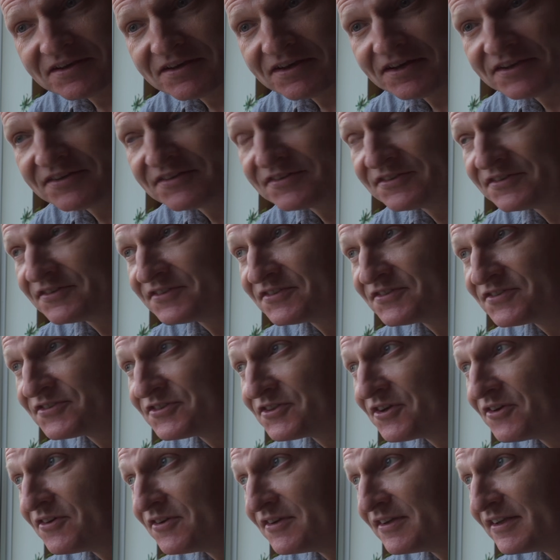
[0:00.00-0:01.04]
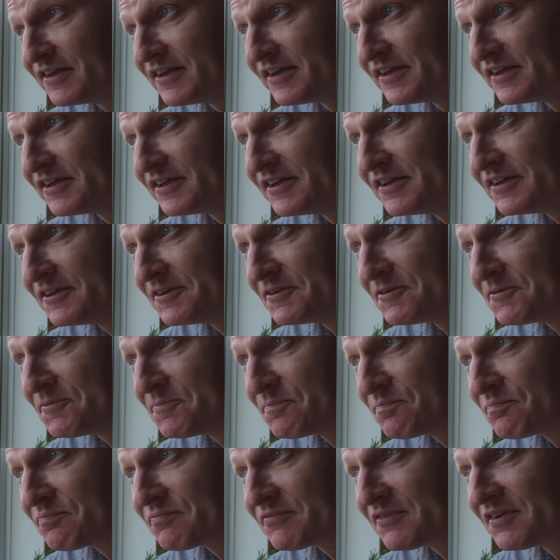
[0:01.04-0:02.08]
and certainly
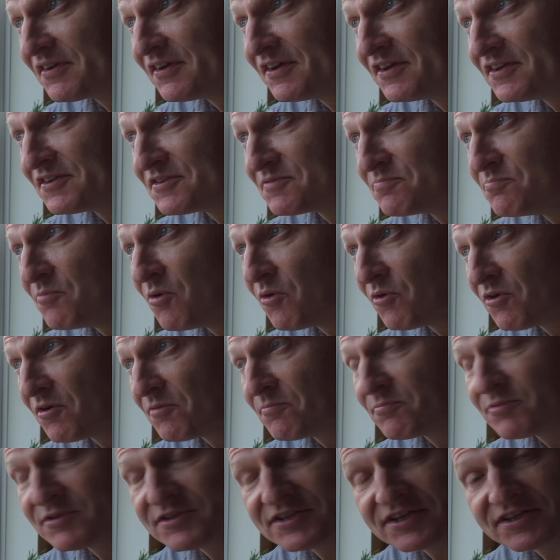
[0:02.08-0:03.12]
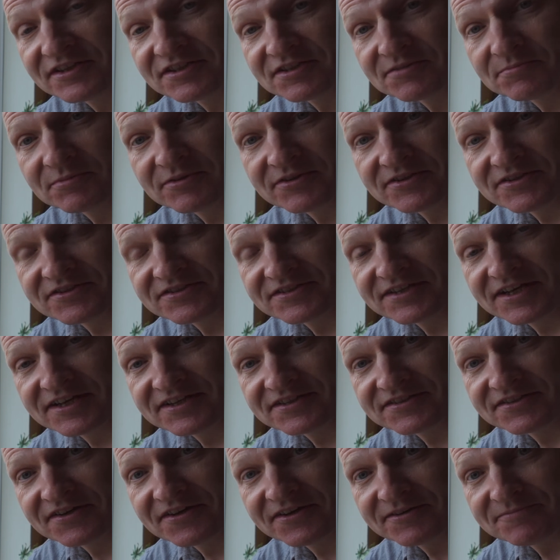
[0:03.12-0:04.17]
it's more unpredictable than
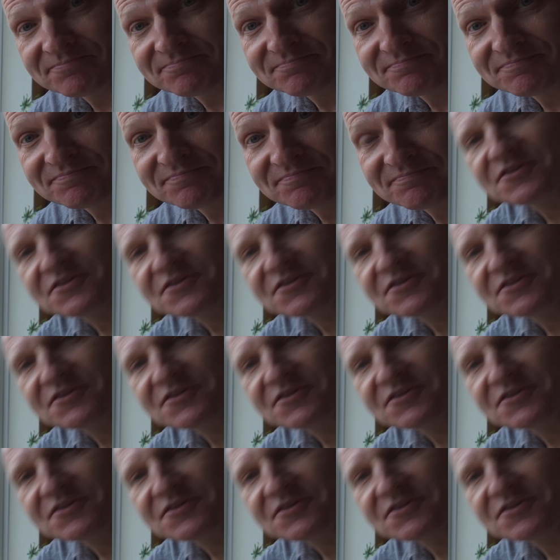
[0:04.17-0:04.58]
daytime.